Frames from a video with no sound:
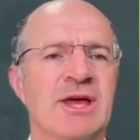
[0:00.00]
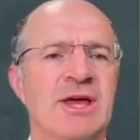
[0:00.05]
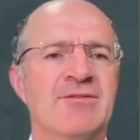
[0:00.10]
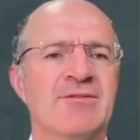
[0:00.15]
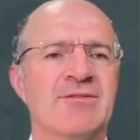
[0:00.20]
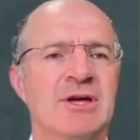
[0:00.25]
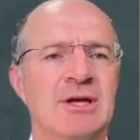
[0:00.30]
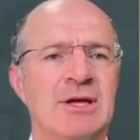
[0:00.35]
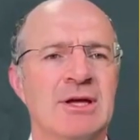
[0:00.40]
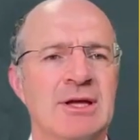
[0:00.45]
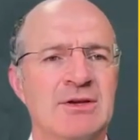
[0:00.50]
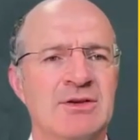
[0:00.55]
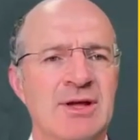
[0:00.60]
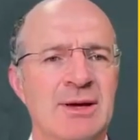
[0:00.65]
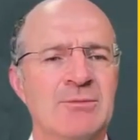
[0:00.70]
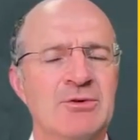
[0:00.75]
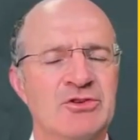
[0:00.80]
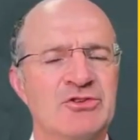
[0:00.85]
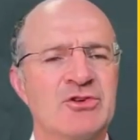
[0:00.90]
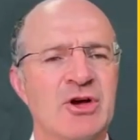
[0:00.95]
Having
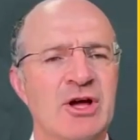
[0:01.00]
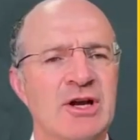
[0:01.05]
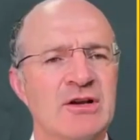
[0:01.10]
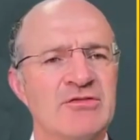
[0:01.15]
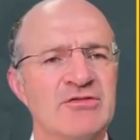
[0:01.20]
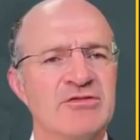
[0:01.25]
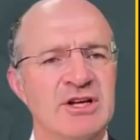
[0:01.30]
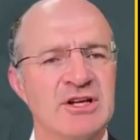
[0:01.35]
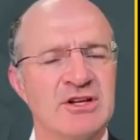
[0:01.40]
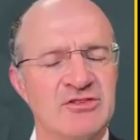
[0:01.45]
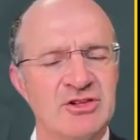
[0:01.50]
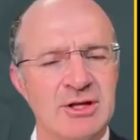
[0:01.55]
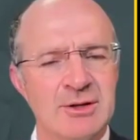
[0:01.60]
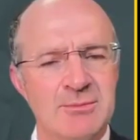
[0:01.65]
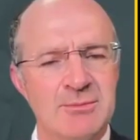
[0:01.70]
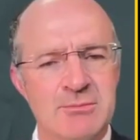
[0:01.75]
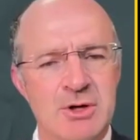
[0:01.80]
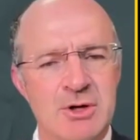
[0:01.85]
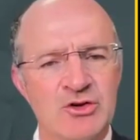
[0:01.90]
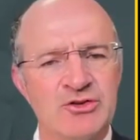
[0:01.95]
demonstrated efficacy
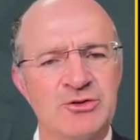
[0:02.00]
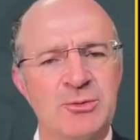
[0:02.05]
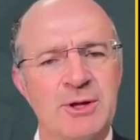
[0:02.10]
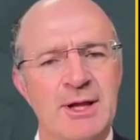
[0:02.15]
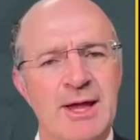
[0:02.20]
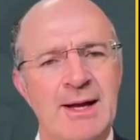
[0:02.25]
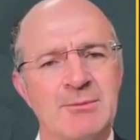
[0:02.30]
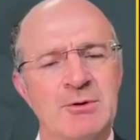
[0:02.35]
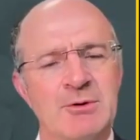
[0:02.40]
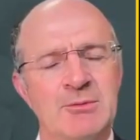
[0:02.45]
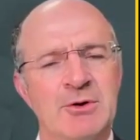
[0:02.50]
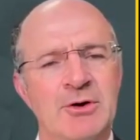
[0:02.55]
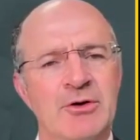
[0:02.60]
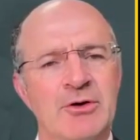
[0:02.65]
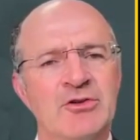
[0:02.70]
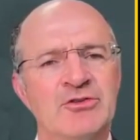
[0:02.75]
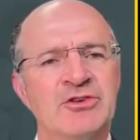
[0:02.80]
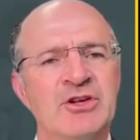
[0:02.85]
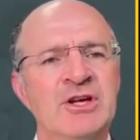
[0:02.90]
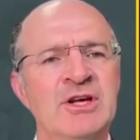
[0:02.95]
in multiple animal
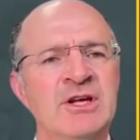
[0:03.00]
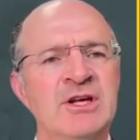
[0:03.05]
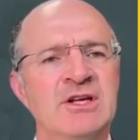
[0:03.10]
models